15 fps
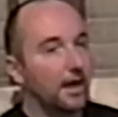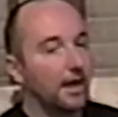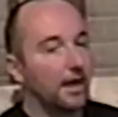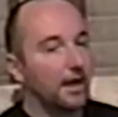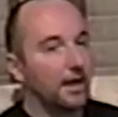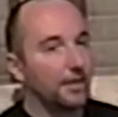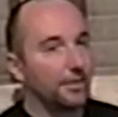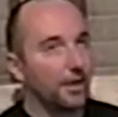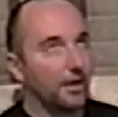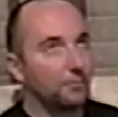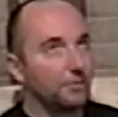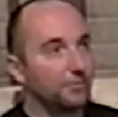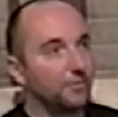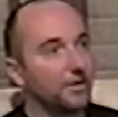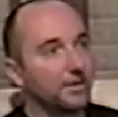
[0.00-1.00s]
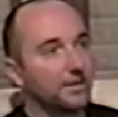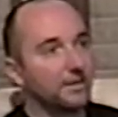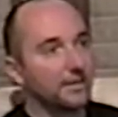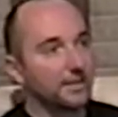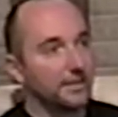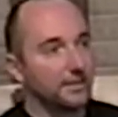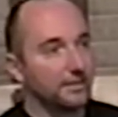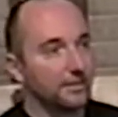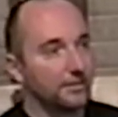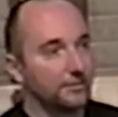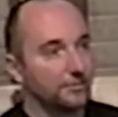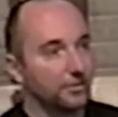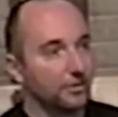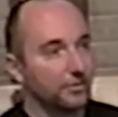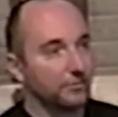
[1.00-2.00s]
Uh, I thought it'd be funny to get in the
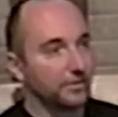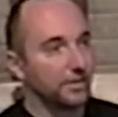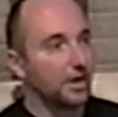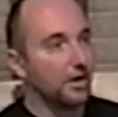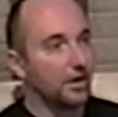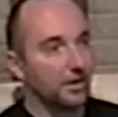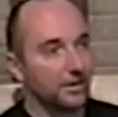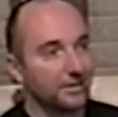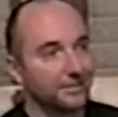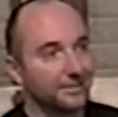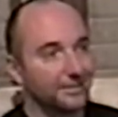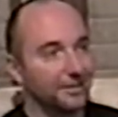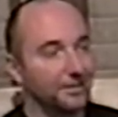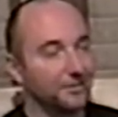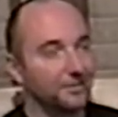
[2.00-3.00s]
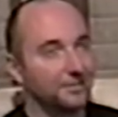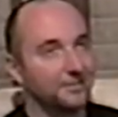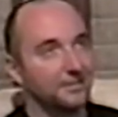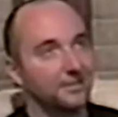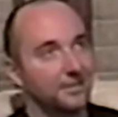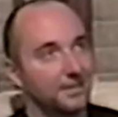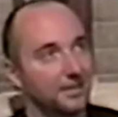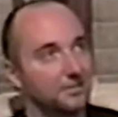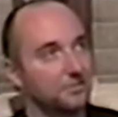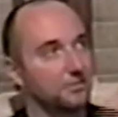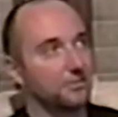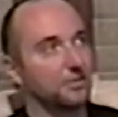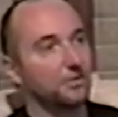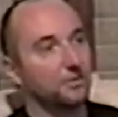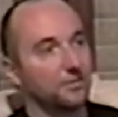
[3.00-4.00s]
trunk of a car, you know, and, and
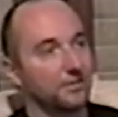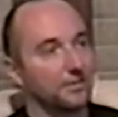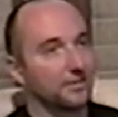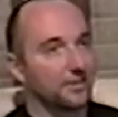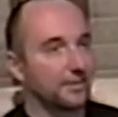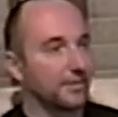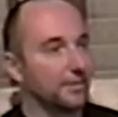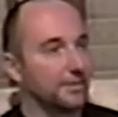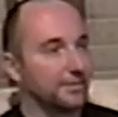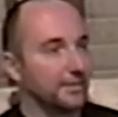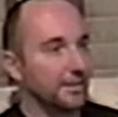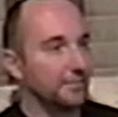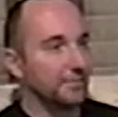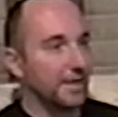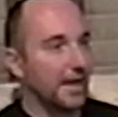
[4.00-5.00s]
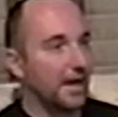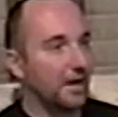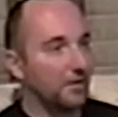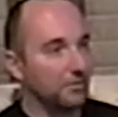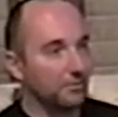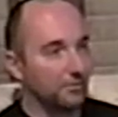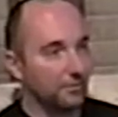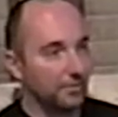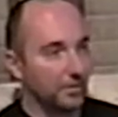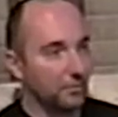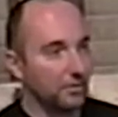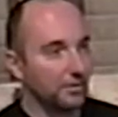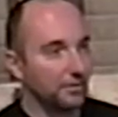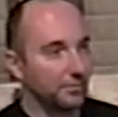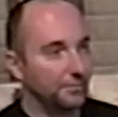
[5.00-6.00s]
just close it because I thought they'd let me out since I
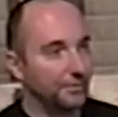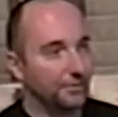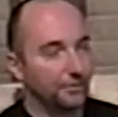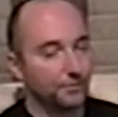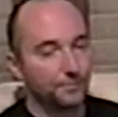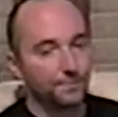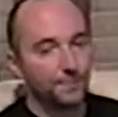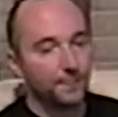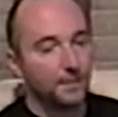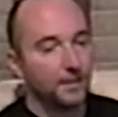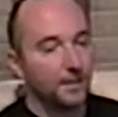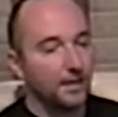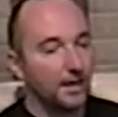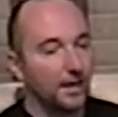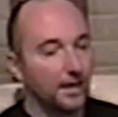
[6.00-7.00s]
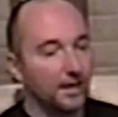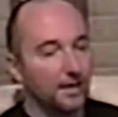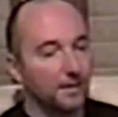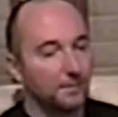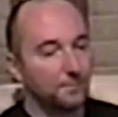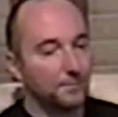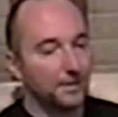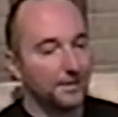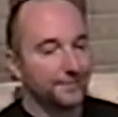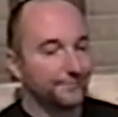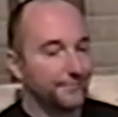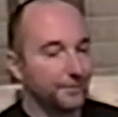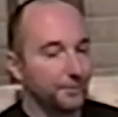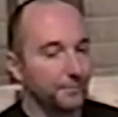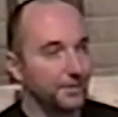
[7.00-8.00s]
wanted them to. Uh,
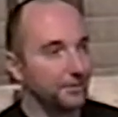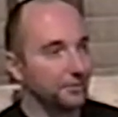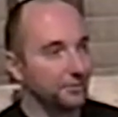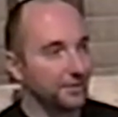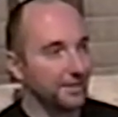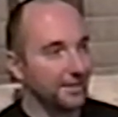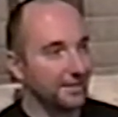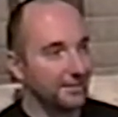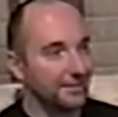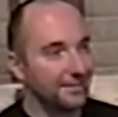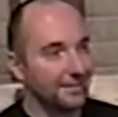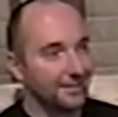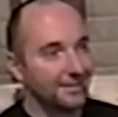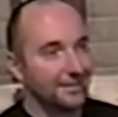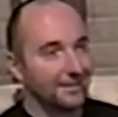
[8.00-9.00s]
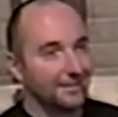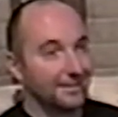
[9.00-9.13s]
but you know, being little kids,